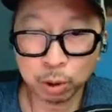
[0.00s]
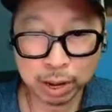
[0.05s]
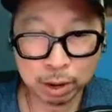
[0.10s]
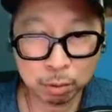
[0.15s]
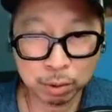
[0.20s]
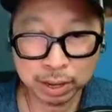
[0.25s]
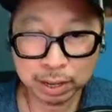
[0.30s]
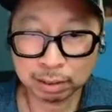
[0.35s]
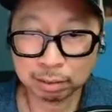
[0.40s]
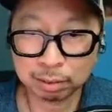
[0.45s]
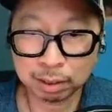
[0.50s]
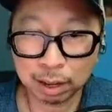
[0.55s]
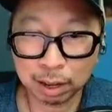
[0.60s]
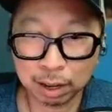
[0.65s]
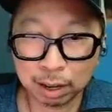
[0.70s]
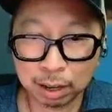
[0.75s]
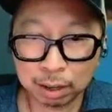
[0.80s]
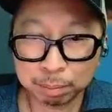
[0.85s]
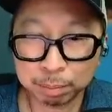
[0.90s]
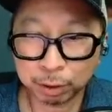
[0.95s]
wait.
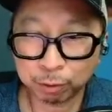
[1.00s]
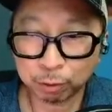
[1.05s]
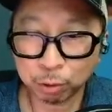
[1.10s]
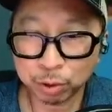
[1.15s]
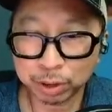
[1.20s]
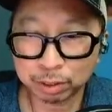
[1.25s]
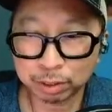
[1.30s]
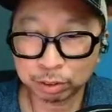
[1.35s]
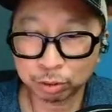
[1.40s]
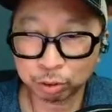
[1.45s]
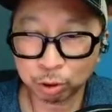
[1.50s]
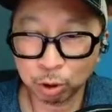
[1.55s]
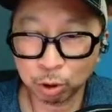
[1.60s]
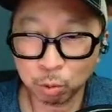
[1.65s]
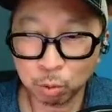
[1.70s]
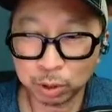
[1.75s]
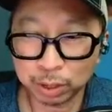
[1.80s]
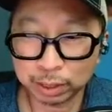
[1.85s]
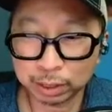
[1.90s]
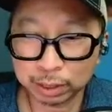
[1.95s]
Before we get to this old
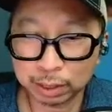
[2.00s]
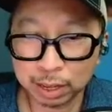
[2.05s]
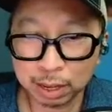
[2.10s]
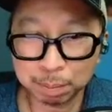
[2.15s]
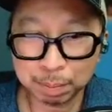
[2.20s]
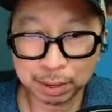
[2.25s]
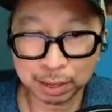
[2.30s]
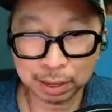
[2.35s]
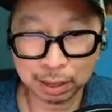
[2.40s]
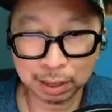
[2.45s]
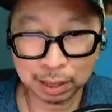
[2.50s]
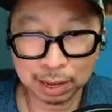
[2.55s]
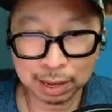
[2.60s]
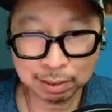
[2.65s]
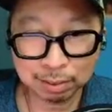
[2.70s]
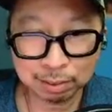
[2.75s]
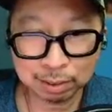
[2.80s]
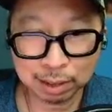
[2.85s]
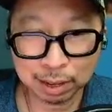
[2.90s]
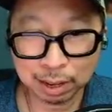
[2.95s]
one, Keep It
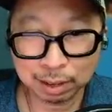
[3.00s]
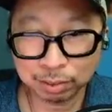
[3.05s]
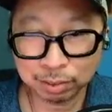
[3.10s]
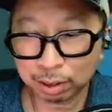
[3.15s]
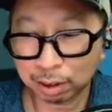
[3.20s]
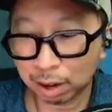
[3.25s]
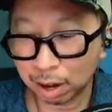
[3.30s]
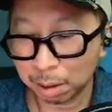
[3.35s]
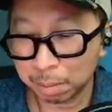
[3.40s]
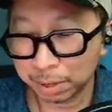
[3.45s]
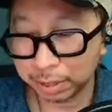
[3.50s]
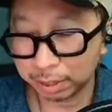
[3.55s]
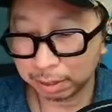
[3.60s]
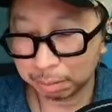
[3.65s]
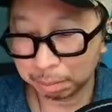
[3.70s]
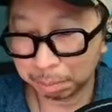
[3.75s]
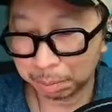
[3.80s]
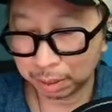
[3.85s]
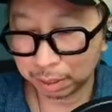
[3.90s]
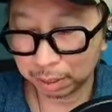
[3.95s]
Classy has a comment
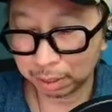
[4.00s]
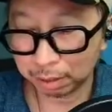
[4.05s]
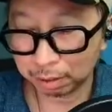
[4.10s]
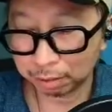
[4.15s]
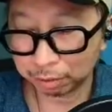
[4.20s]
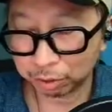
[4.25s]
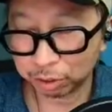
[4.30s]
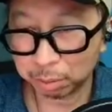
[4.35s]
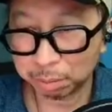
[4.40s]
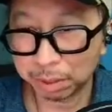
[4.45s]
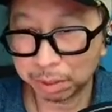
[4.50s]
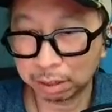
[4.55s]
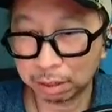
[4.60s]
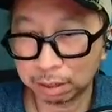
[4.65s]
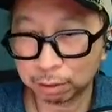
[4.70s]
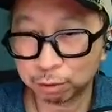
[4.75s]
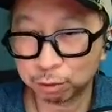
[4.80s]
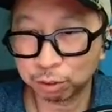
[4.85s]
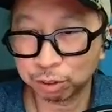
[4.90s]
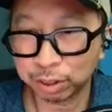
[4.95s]
above. So let me look
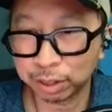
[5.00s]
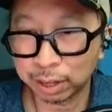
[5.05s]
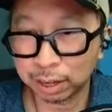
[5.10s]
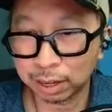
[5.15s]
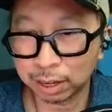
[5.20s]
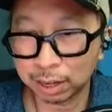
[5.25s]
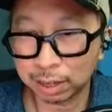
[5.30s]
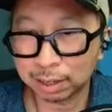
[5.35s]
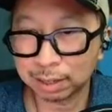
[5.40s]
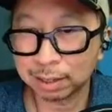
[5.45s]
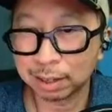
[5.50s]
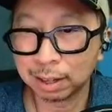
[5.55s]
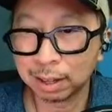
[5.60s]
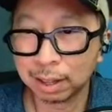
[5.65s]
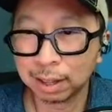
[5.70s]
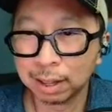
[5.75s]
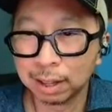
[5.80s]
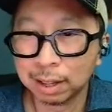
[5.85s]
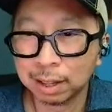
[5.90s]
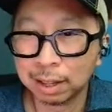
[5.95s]
for that.
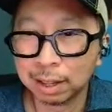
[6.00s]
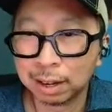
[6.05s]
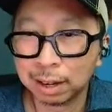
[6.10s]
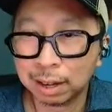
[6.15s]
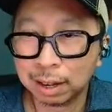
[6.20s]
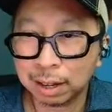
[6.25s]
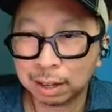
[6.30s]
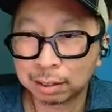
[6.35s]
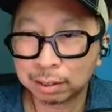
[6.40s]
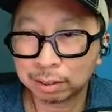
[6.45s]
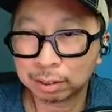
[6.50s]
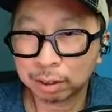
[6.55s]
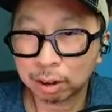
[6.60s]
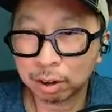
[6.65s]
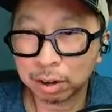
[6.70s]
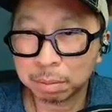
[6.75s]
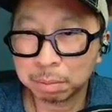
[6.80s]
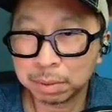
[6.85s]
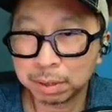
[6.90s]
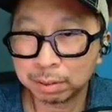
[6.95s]
Sorry,
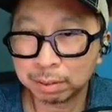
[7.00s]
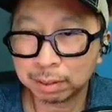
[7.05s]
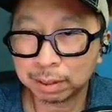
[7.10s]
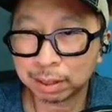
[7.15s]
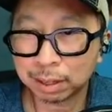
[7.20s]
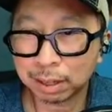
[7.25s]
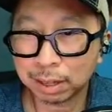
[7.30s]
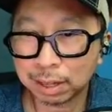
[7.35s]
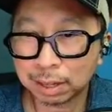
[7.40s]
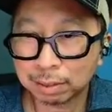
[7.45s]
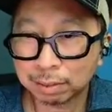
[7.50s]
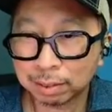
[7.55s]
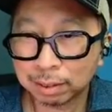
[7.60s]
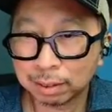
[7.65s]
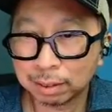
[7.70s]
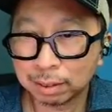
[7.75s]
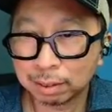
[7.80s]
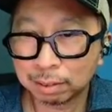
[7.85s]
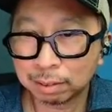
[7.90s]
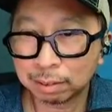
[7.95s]
missed it, Classy.
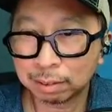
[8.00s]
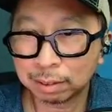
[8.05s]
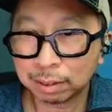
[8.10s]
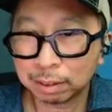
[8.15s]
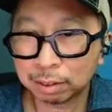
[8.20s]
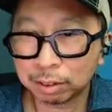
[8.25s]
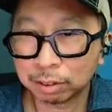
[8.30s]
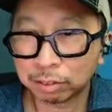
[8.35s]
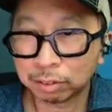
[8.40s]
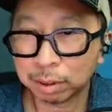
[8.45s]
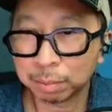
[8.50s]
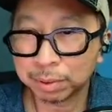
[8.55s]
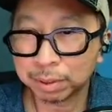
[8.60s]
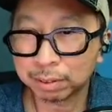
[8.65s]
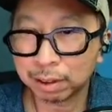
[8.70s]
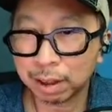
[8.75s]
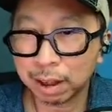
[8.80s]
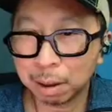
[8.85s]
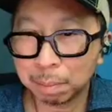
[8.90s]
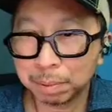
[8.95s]
Let's see here. Something's
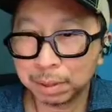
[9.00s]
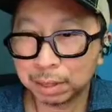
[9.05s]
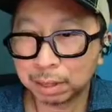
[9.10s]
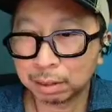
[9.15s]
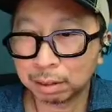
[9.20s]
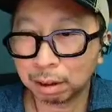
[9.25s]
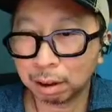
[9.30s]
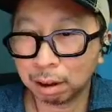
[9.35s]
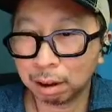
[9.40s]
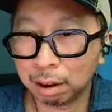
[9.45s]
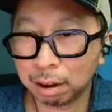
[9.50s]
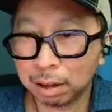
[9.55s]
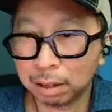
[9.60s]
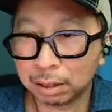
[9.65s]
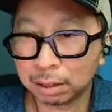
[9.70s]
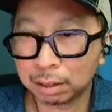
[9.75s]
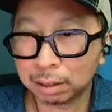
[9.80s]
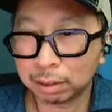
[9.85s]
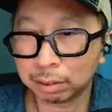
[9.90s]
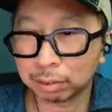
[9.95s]
happening in
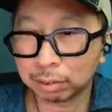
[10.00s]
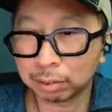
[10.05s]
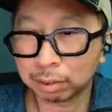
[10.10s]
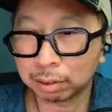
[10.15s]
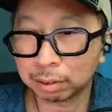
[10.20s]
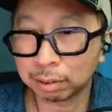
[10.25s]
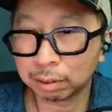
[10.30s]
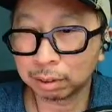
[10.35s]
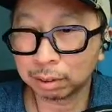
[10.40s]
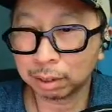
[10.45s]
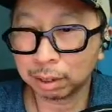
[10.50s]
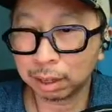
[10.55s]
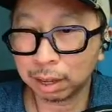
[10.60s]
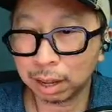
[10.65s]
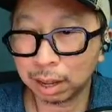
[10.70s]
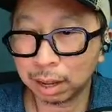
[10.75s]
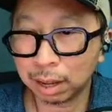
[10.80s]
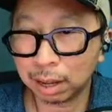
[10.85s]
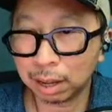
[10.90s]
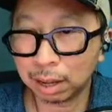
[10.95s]
August.
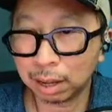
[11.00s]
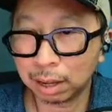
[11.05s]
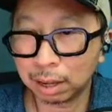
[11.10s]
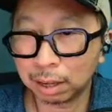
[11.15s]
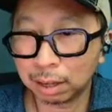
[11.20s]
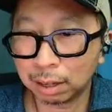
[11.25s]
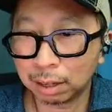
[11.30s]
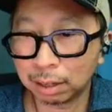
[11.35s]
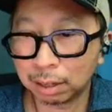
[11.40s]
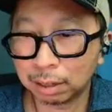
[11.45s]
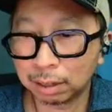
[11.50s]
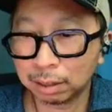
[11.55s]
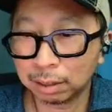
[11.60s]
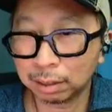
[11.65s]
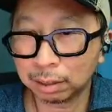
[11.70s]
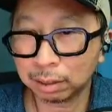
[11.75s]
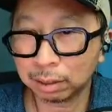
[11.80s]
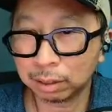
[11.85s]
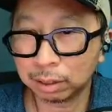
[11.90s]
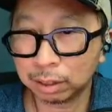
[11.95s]

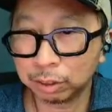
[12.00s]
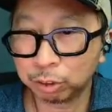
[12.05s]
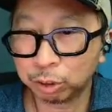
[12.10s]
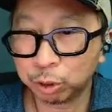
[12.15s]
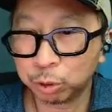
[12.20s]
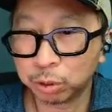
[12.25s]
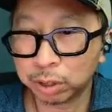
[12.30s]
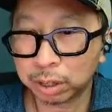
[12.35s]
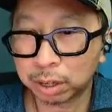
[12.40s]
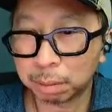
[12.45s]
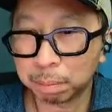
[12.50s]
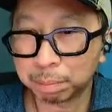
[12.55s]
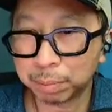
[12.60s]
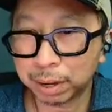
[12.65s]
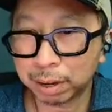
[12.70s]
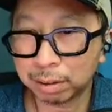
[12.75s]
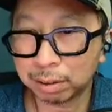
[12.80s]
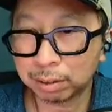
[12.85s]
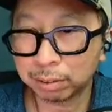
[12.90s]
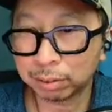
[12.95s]
And is he doing
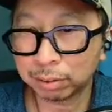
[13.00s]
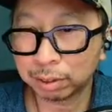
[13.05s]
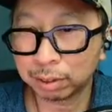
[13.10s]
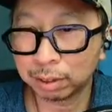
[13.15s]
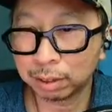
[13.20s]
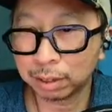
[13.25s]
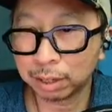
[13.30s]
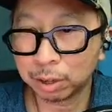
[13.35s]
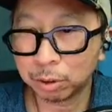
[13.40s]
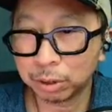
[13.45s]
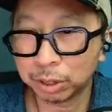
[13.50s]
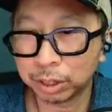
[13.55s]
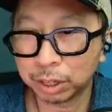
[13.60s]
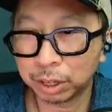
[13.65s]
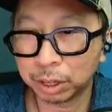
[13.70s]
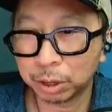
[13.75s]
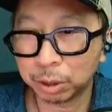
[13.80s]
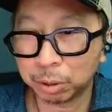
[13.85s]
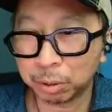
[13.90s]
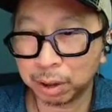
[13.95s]
comparison? Here we
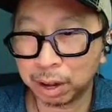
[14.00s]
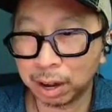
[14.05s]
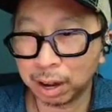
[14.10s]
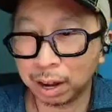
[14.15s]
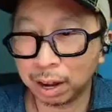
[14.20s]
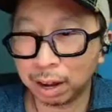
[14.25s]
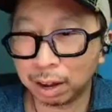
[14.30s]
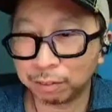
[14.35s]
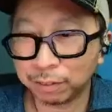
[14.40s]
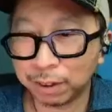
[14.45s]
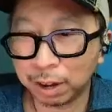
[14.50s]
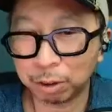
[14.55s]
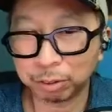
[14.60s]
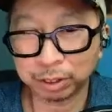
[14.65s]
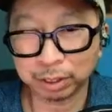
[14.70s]
go. Found it.